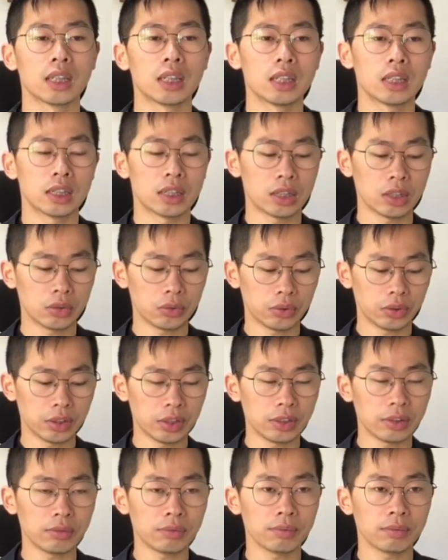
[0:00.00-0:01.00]
So
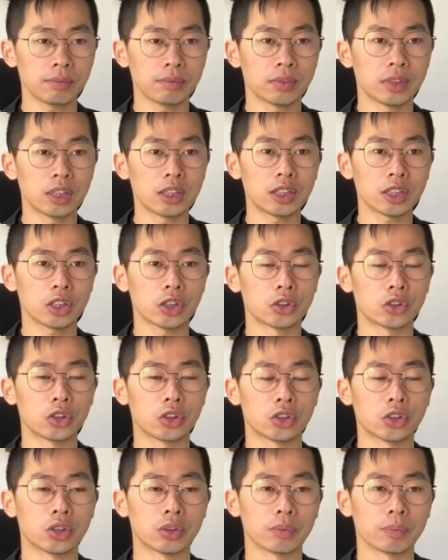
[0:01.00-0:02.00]
in this
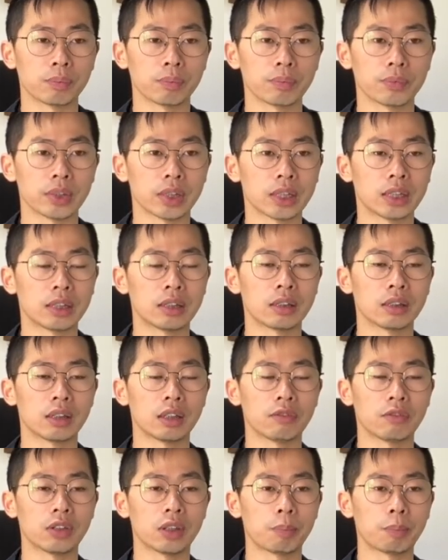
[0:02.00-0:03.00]
condition,
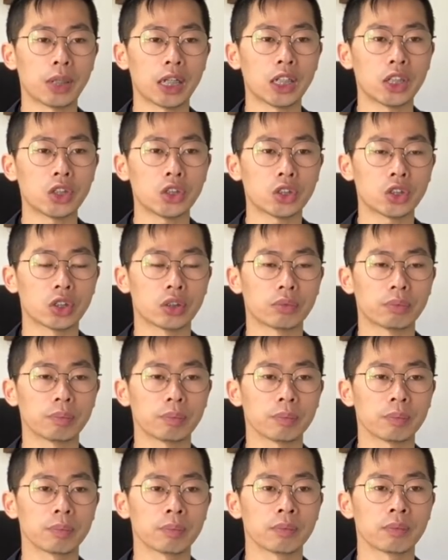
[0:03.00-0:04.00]
if the patient
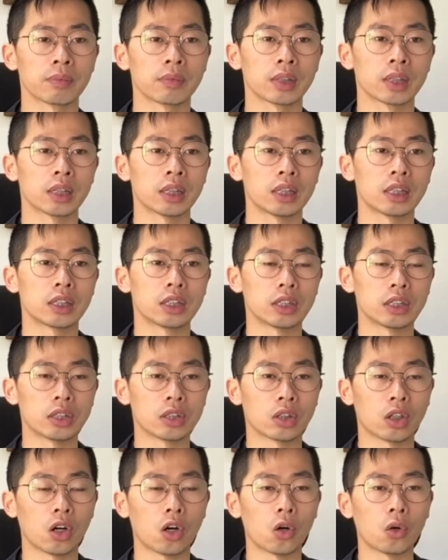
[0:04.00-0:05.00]
is in
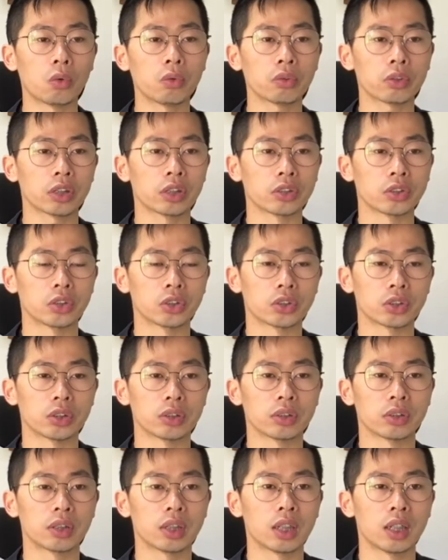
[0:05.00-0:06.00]
cold condition,
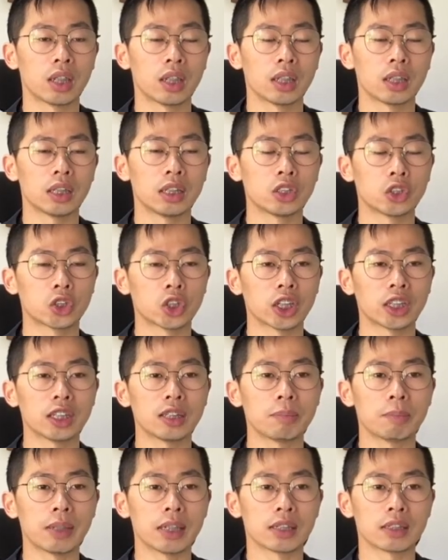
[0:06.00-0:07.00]
in Chinese
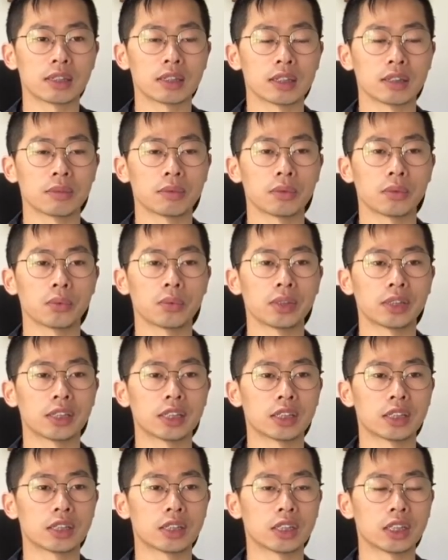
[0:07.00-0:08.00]
medicine we
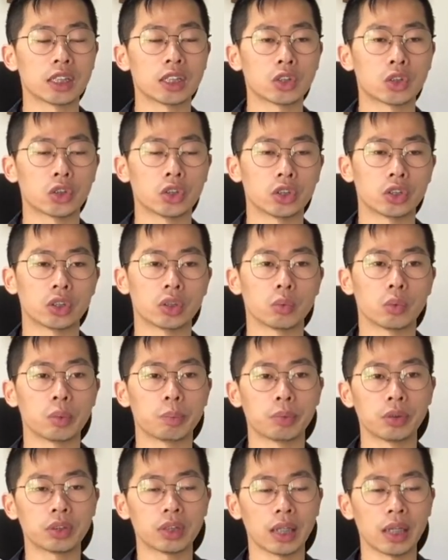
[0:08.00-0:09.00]

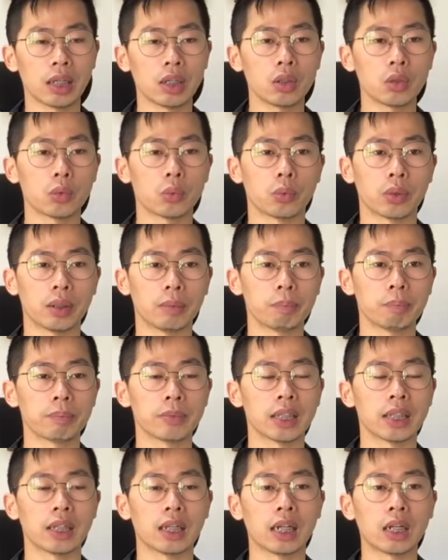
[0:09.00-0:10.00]
put everyone
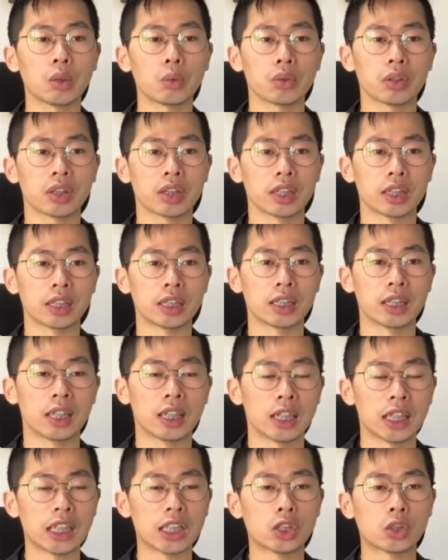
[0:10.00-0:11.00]
and everything
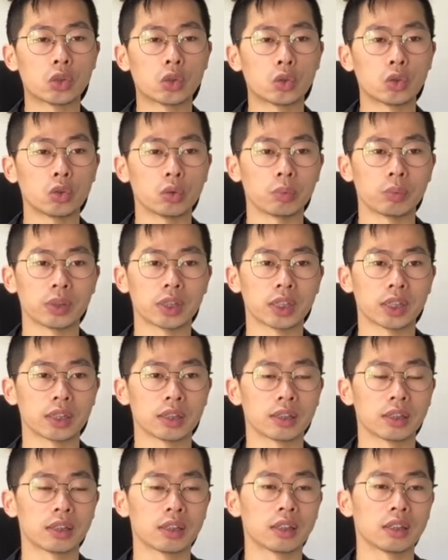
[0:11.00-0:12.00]
in groups.
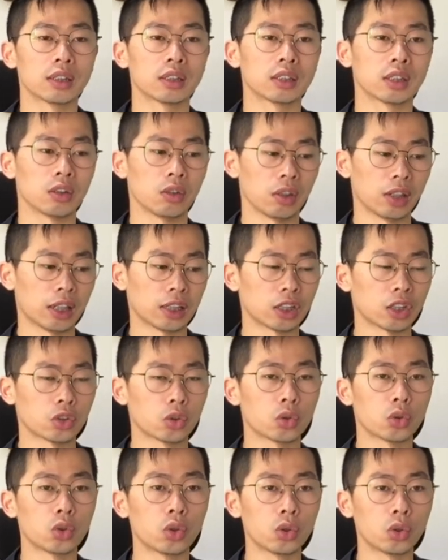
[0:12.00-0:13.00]
So like
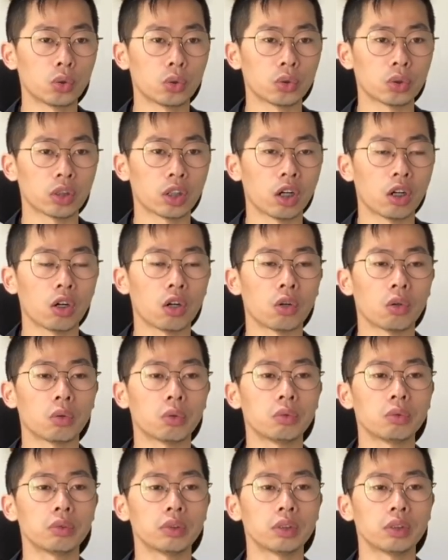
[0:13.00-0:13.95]
cold,